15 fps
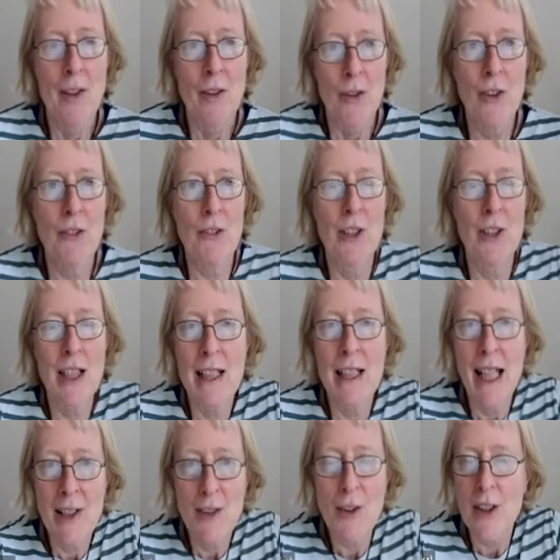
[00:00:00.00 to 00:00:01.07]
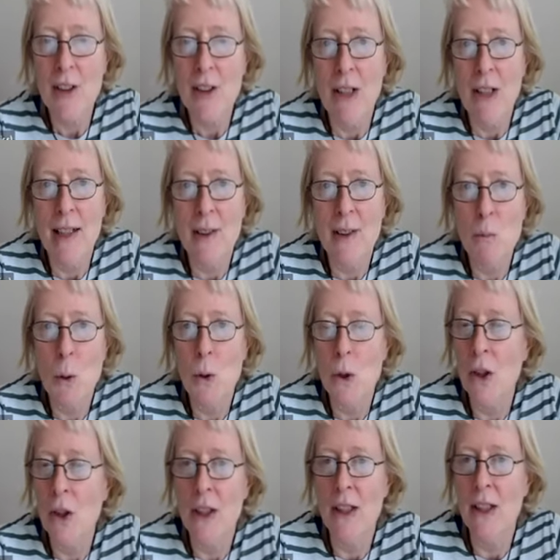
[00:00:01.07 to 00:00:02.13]
So for a classical random
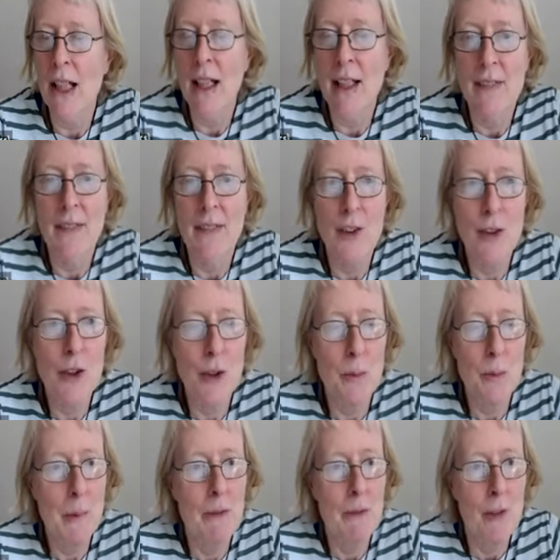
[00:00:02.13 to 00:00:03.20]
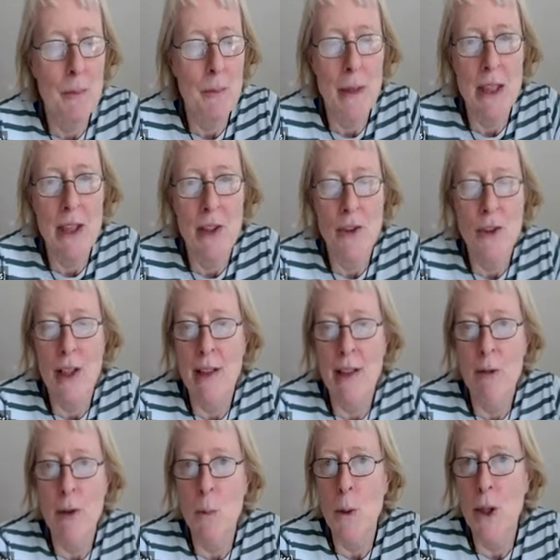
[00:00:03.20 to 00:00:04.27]
walk on a line, this should be familiar to
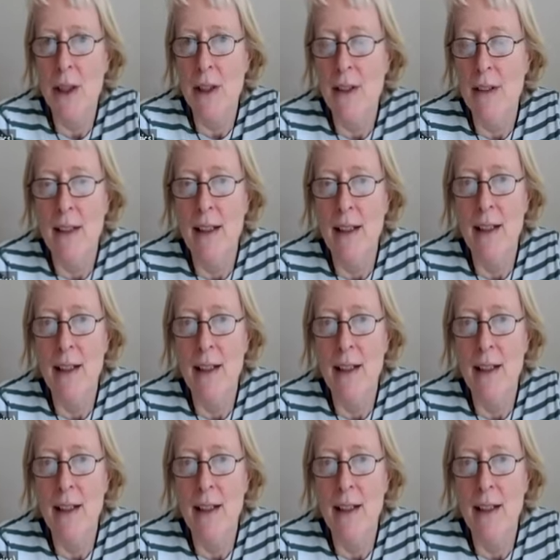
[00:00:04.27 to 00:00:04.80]
everyone.